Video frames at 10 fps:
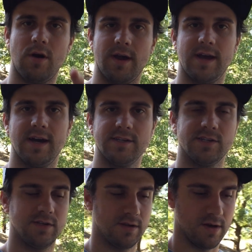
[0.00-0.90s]
Alright
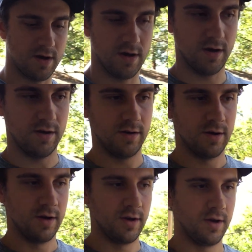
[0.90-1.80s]
guys, I'm
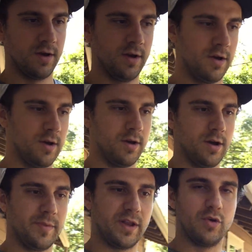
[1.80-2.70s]

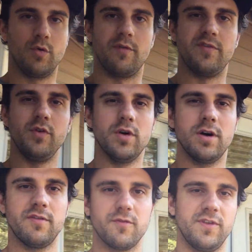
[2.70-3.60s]
going to do a review
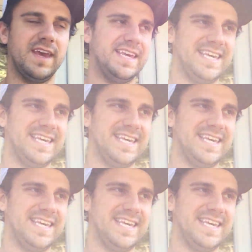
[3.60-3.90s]
for the